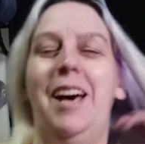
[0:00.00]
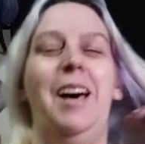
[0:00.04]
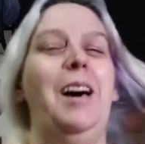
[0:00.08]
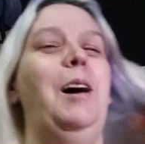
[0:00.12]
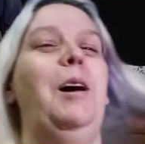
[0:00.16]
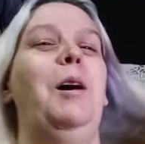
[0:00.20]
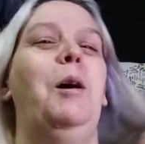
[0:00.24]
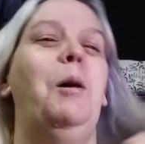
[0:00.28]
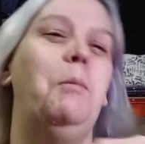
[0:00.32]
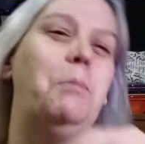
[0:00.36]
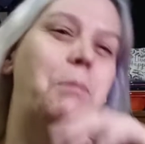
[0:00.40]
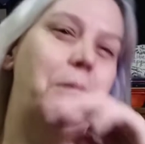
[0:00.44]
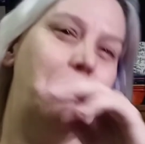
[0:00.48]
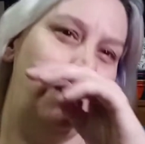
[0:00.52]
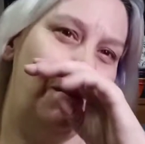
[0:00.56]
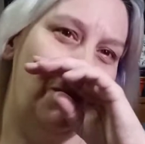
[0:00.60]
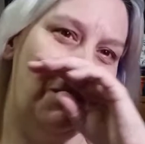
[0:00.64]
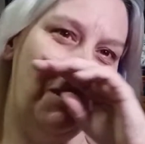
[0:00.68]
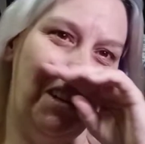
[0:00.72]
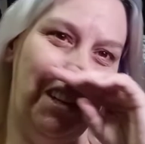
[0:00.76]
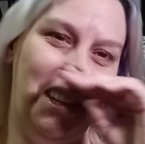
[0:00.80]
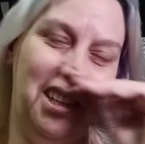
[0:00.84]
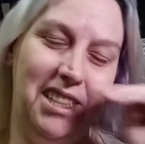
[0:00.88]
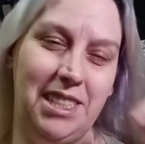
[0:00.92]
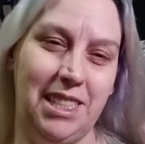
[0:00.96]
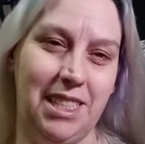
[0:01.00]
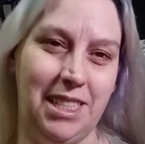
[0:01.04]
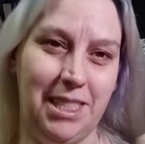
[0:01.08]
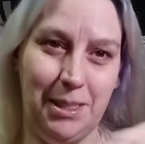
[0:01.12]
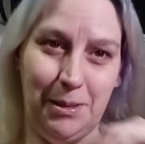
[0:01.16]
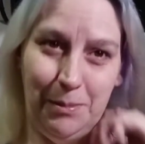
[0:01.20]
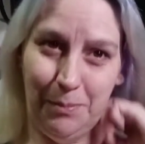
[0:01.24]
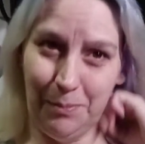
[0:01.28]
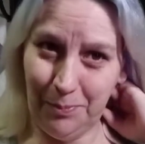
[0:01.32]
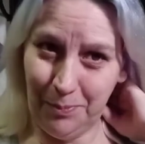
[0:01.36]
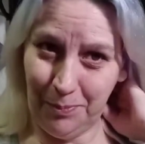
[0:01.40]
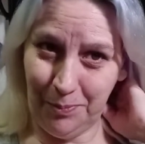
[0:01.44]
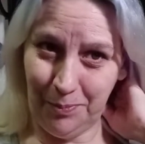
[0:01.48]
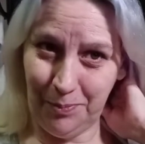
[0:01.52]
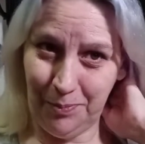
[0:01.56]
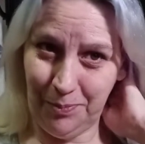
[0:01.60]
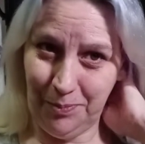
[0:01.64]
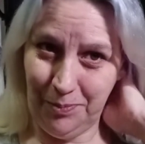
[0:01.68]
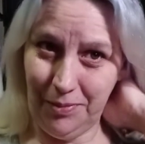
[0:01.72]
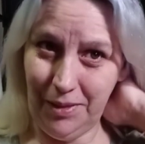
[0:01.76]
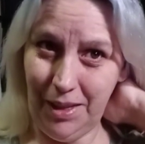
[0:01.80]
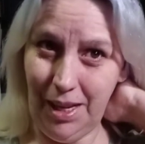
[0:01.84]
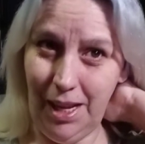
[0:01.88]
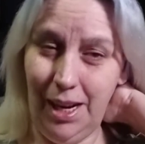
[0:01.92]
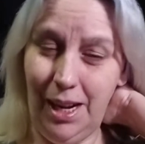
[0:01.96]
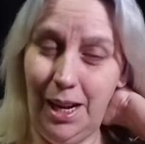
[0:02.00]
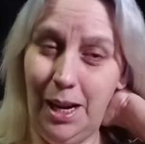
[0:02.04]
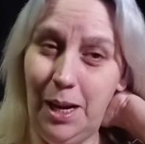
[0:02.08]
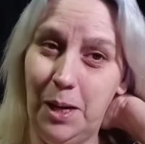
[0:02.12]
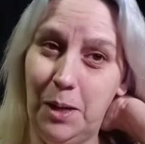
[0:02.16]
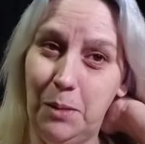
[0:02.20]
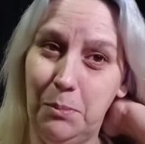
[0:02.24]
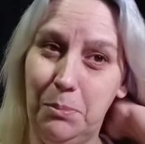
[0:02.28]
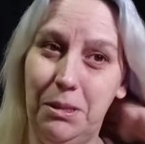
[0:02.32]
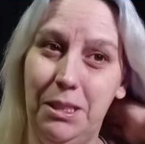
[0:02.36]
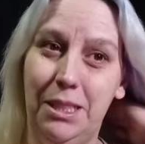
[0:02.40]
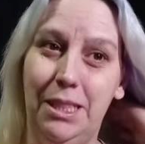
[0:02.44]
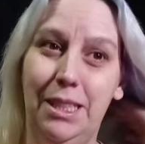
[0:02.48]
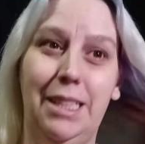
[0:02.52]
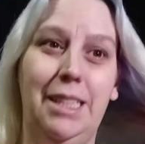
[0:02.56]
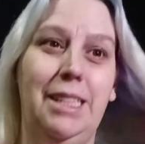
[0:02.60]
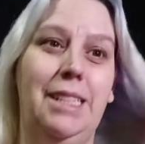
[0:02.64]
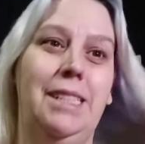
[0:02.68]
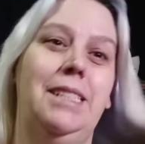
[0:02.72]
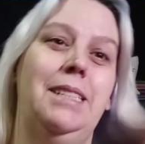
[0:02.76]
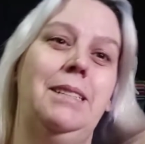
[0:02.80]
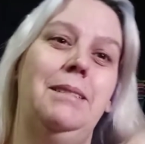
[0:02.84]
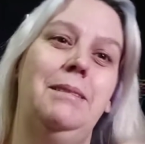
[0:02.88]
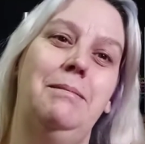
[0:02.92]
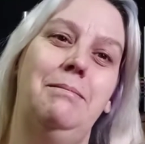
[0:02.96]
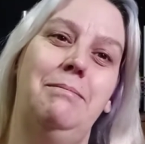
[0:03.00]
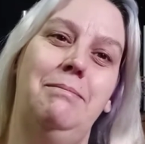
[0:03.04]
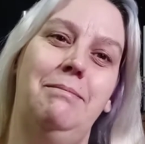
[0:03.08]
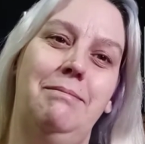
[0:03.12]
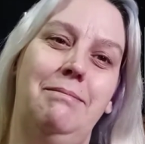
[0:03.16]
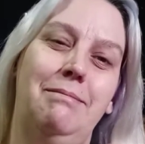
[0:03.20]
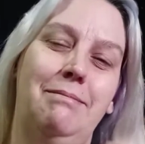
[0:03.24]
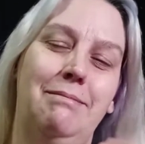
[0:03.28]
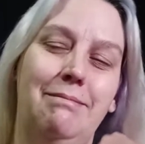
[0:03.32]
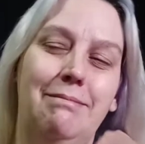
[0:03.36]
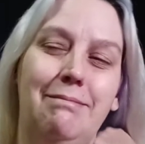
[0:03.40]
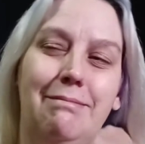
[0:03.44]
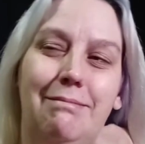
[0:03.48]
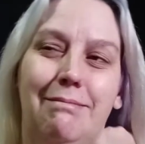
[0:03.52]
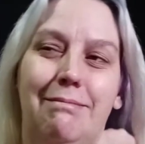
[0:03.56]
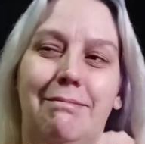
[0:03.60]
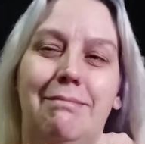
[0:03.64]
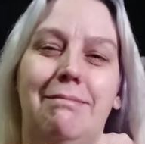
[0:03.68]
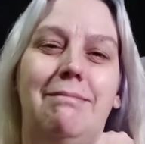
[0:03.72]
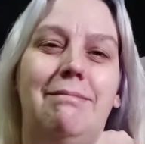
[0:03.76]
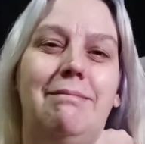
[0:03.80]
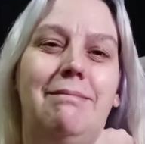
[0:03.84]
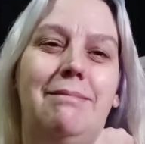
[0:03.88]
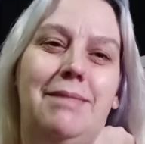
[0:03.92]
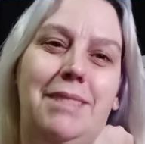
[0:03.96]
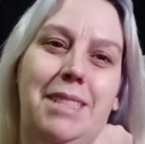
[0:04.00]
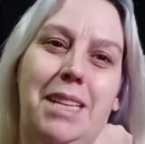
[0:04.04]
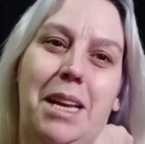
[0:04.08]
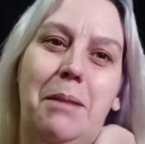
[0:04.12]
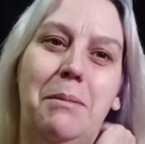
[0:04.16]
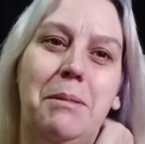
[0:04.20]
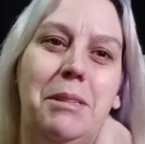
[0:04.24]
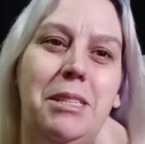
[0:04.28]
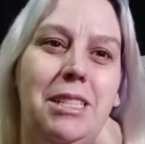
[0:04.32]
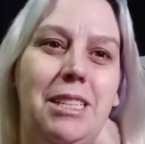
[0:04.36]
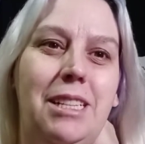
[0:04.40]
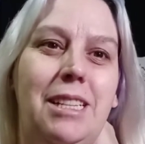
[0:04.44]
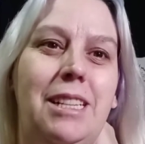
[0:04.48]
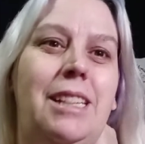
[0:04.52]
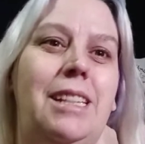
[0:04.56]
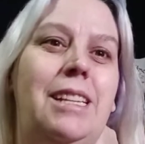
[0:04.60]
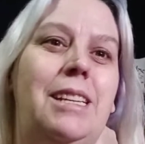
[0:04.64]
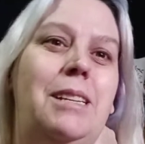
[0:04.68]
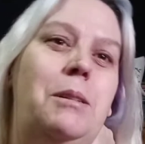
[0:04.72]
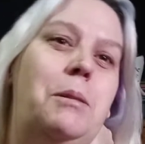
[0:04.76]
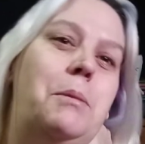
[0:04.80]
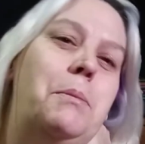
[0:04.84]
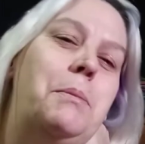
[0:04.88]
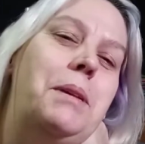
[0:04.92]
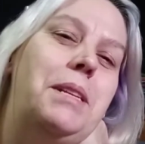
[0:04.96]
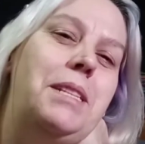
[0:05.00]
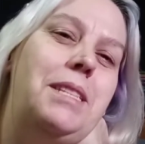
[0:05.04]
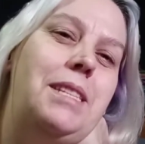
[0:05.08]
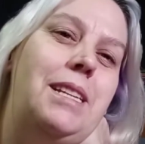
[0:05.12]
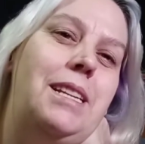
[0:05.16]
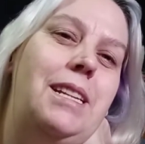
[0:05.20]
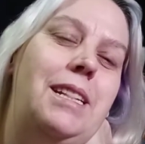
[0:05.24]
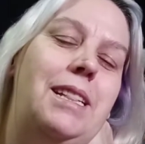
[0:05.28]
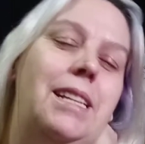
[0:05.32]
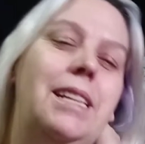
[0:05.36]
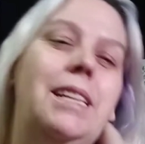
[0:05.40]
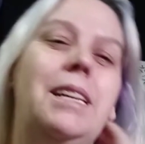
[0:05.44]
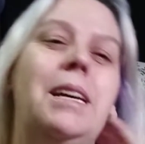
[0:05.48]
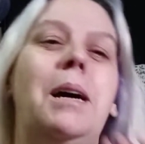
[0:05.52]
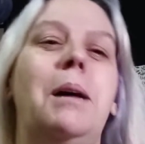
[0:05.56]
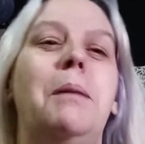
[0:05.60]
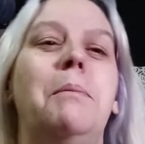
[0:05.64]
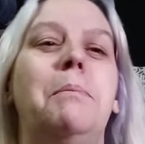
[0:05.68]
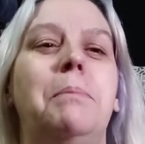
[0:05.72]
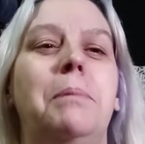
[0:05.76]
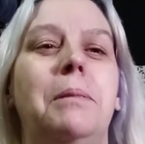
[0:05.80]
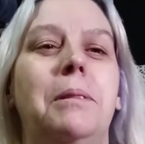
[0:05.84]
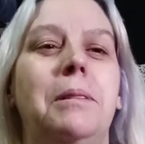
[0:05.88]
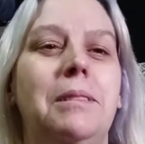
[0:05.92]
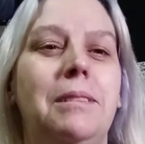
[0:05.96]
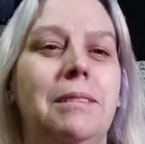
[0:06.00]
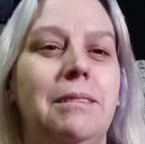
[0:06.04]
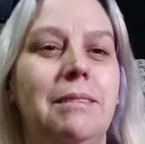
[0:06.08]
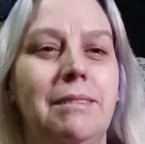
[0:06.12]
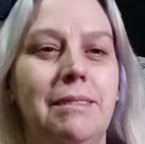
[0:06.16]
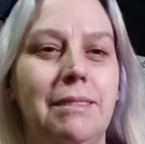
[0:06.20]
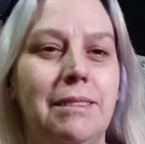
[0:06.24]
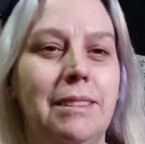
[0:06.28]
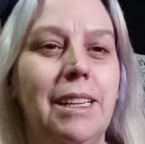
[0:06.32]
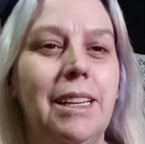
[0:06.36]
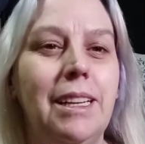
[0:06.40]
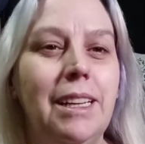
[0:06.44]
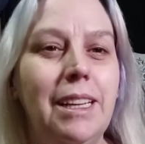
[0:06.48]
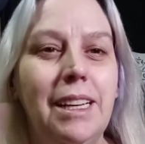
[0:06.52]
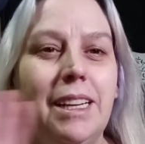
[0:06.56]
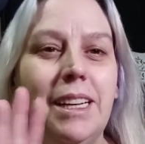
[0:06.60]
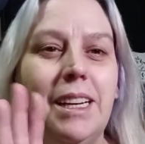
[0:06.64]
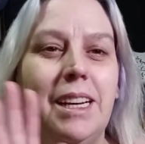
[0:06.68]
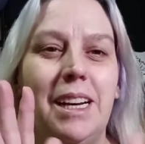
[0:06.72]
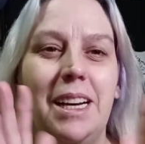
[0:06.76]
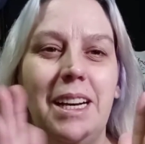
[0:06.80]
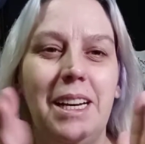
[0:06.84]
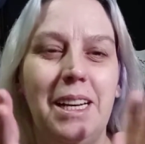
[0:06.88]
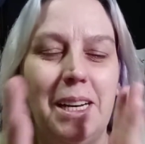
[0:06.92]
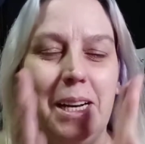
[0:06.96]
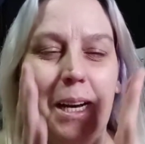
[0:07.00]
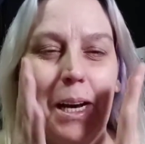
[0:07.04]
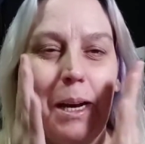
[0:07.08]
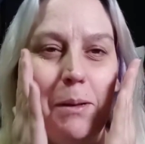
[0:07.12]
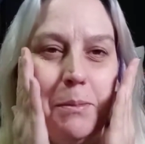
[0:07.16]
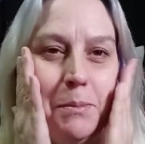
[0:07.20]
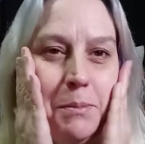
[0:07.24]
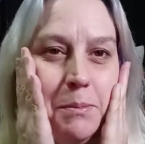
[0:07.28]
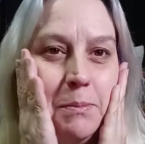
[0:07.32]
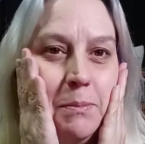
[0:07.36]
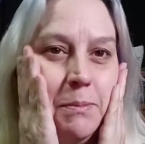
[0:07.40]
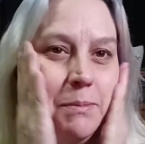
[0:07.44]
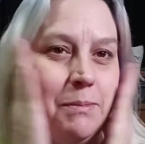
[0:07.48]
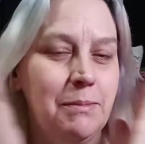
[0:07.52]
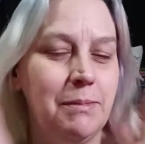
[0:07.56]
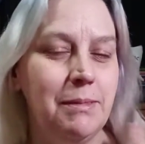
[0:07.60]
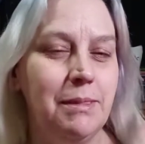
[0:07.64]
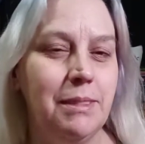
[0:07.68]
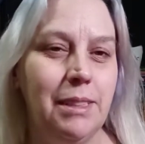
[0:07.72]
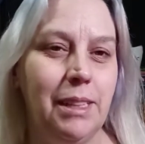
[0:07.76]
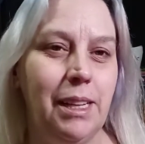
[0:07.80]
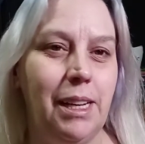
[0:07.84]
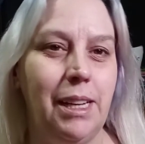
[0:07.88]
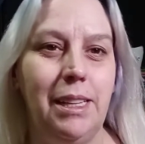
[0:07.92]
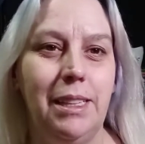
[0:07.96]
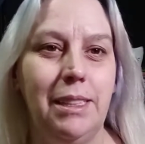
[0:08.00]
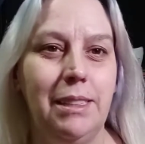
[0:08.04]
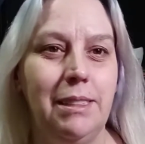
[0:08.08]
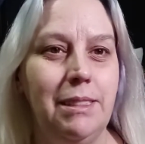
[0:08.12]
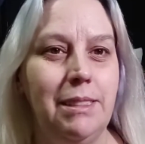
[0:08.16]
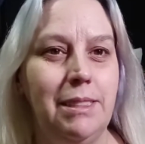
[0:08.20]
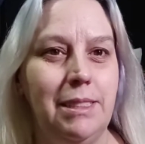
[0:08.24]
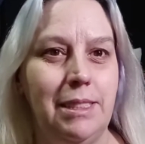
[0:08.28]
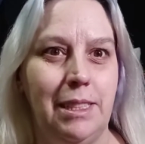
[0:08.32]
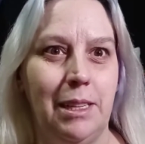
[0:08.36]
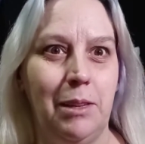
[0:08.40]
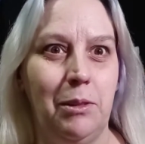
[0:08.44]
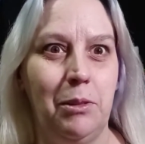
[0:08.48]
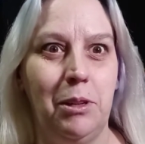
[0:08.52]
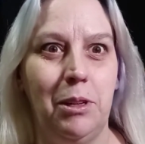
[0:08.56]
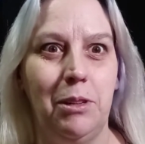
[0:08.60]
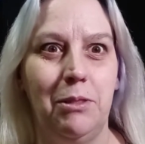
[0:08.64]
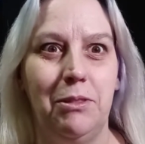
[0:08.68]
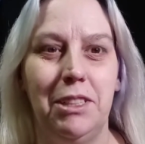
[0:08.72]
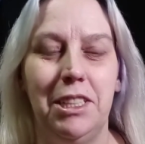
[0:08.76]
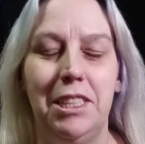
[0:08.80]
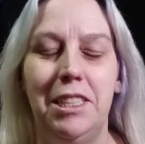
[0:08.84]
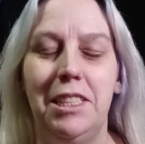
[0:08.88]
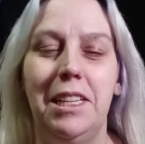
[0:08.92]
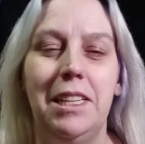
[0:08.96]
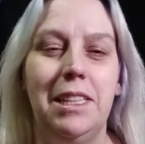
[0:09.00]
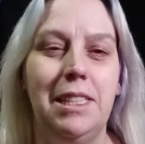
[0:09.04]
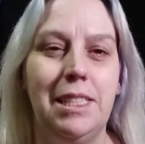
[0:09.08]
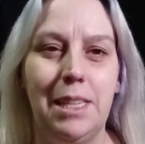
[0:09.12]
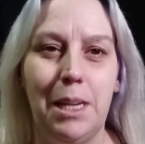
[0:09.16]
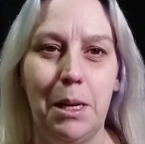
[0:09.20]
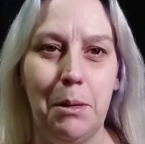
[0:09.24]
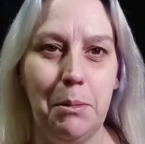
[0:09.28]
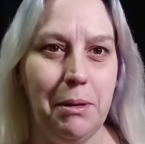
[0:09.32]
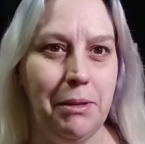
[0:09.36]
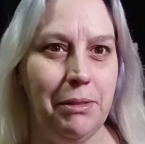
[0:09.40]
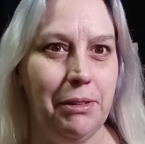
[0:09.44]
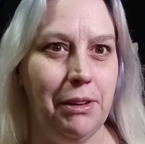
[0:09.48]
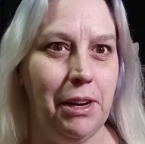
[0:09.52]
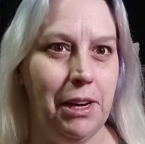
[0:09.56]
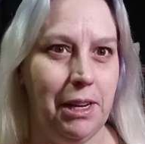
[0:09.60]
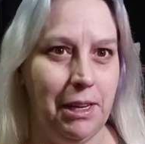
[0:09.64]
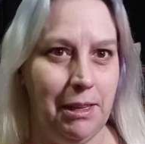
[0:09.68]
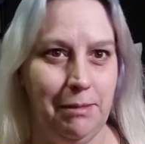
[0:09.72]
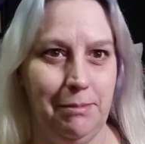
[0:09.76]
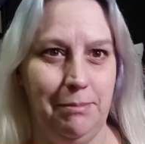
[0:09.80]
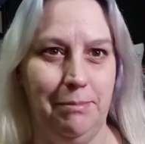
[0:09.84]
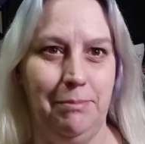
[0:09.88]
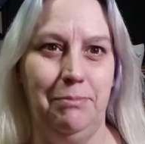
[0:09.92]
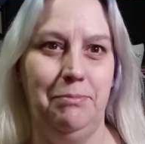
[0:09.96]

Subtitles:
I hope this works. And I hope that it doesn't damage anything or mess anything up. Or I'm like so nervous. It's going to be fine.